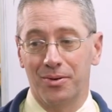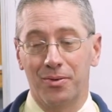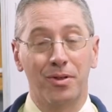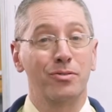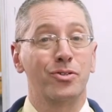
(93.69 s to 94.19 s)

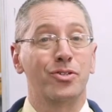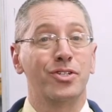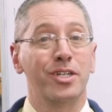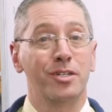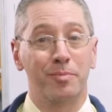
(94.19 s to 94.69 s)
Well, those are
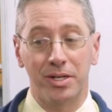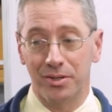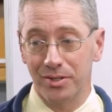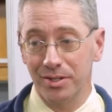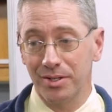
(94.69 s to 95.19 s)

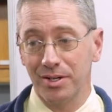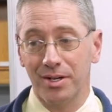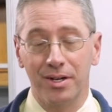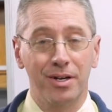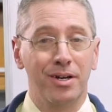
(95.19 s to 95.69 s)
centimeters,
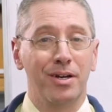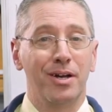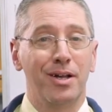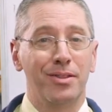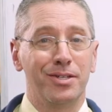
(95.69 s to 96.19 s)

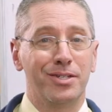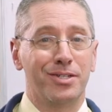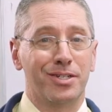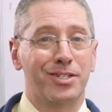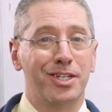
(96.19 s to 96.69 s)
and this
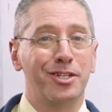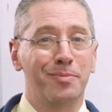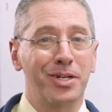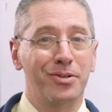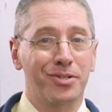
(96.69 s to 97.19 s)
is a
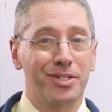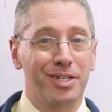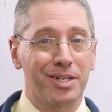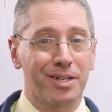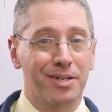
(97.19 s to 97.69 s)
centimeter
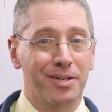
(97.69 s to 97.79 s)
stick.